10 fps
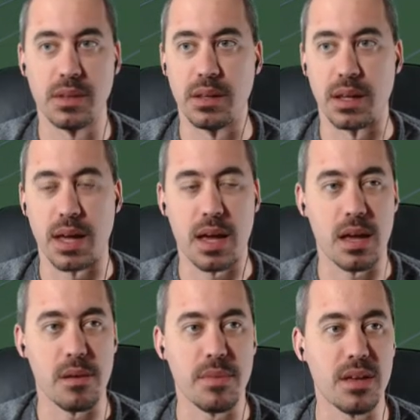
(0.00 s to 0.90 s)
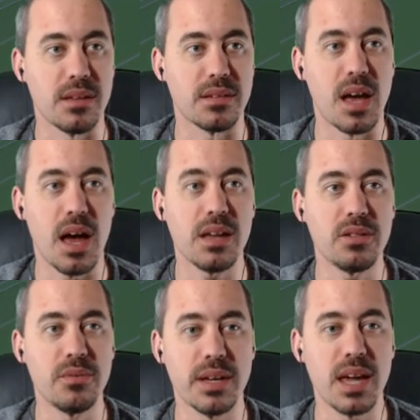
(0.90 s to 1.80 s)
The game is not
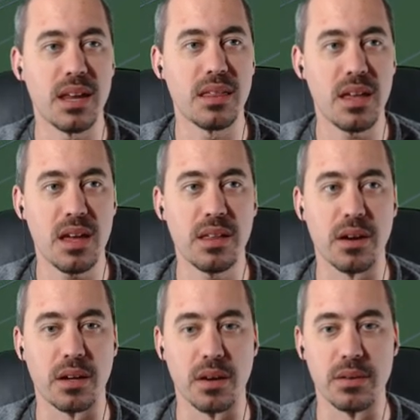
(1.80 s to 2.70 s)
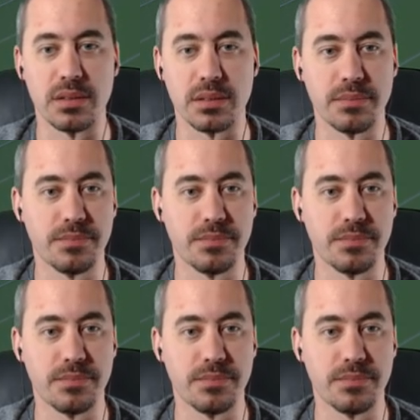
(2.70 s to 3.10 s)
doing anything. There it goes.